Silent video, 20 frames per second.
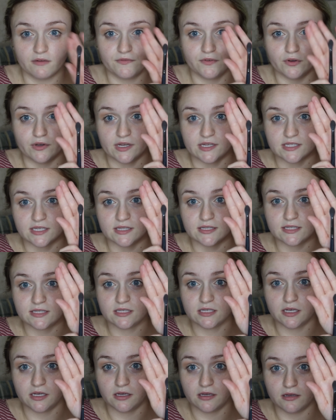you guys can
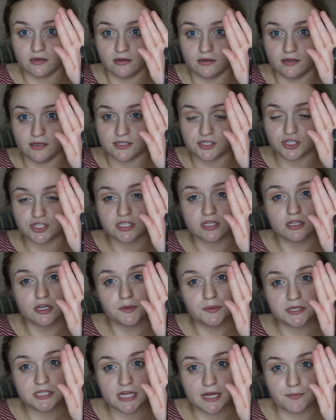see, it's just a
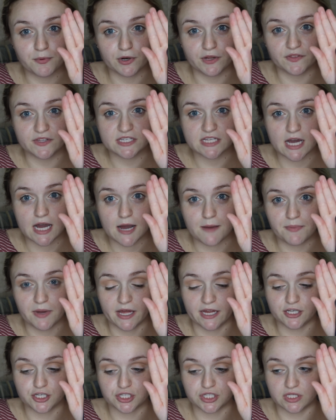little bit tapered at the top.
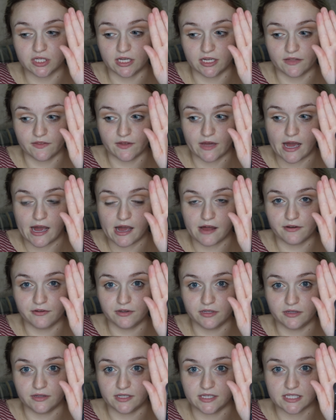I just like
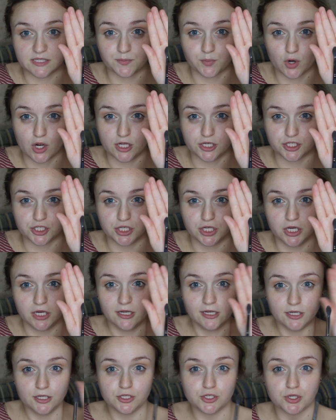this brush
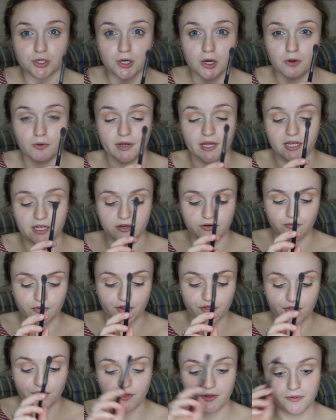to go in
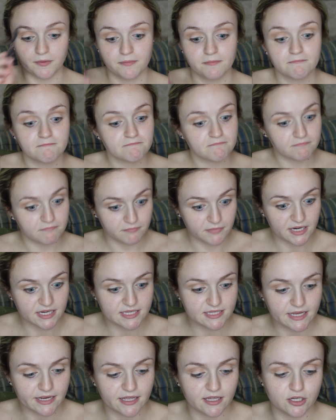with my
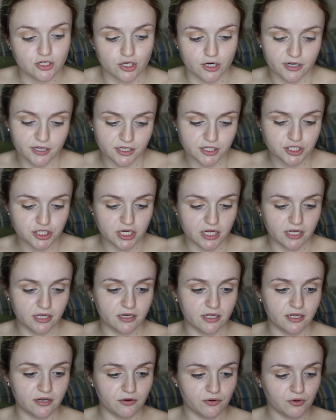second darkest
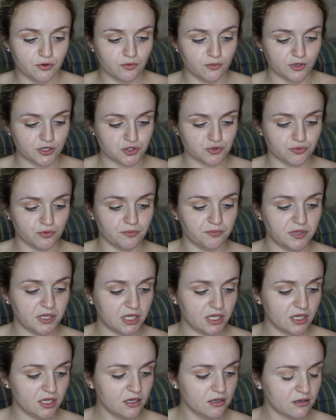shade, which will
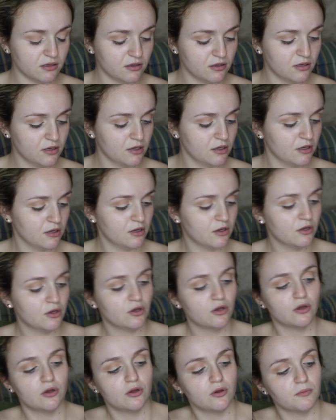be
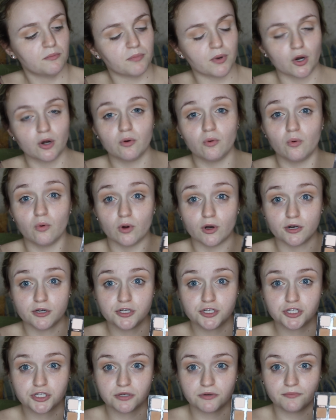Burnt
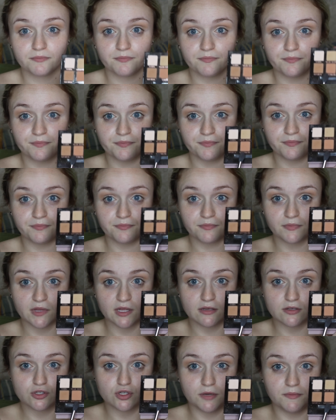Orange.
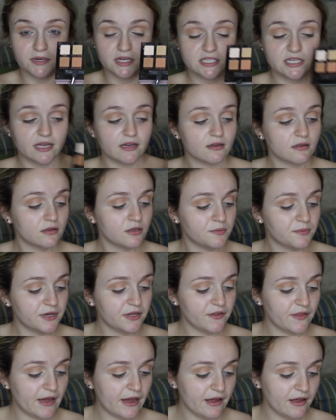So I'm going to take a little bit
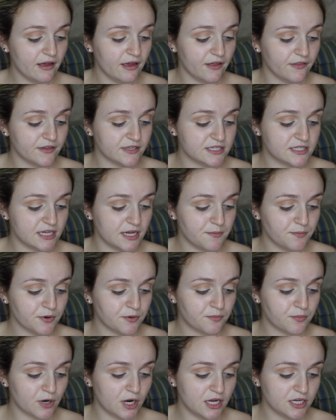of that on this
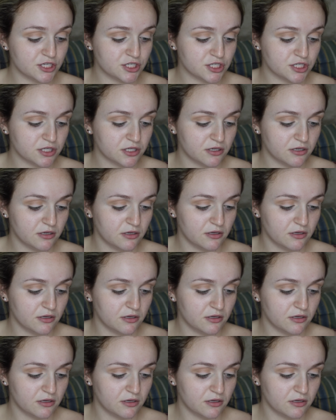tapered brush.